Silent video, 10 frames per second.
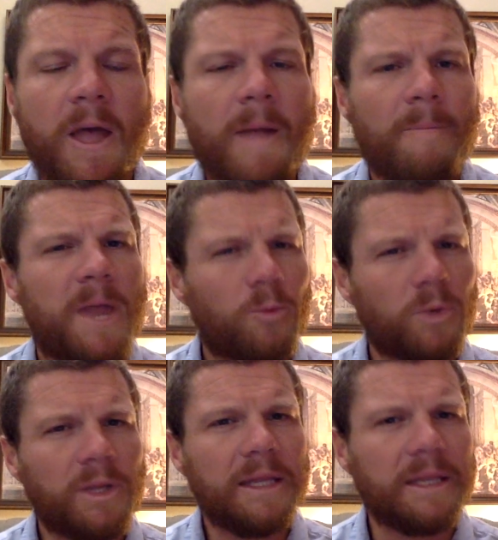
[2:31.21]
that
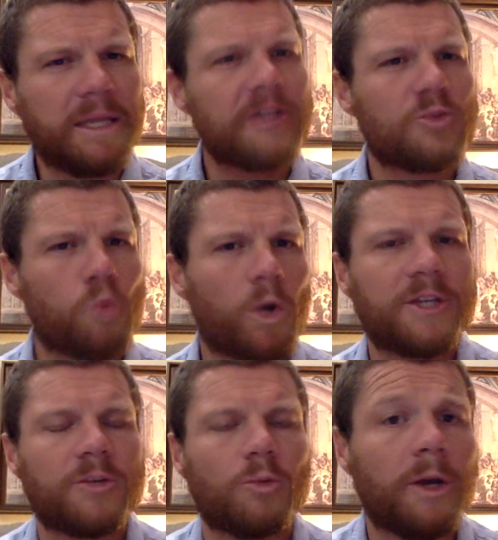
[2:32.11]
really leads one
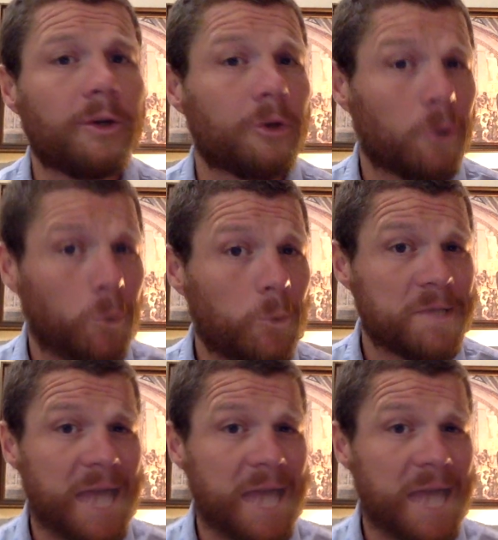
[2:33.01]
to wonder who's